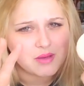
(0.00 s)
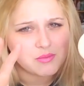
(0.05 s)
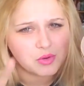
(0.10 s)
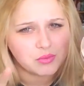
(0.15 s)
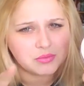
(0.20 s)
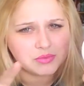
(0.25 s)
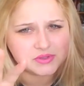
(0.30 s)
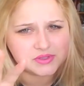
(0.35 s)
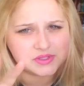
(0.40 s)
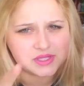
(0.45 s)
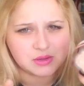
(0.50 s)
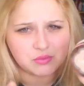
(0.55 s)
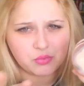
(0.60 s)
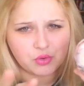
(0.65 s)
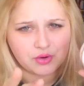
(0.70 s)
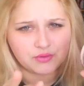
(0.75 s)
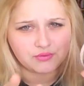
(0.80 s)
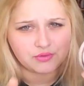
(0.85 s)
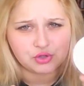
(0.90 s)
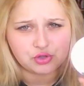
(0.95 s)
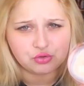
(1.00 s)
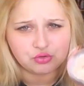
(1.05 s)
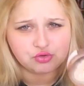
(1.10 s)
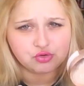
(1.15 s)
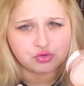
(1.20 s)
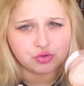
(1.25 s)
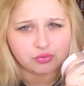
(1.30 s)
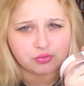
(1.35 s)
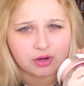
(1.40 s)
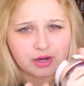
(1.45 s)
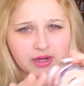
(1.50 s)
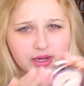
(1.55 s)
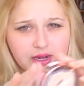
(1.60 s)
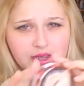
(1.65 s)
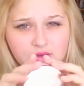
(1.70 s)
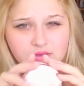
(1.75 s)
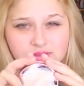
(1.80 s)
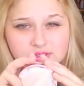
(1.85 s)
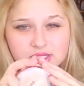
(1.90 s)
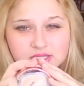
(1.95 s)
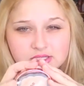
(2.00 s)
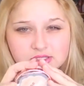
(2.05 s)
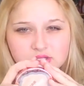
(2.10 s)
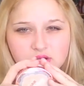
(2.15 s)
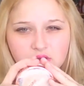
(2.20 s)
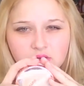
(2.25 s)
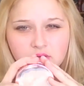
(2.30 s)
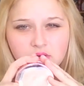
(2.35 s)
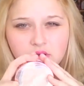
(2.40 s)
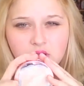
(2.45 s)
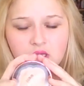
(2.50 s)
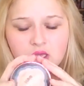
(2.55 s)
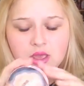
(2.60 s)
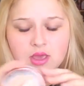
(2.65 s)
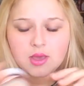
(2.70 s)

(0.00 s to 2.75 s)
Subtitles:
almost like more of a neutral right now skin tone,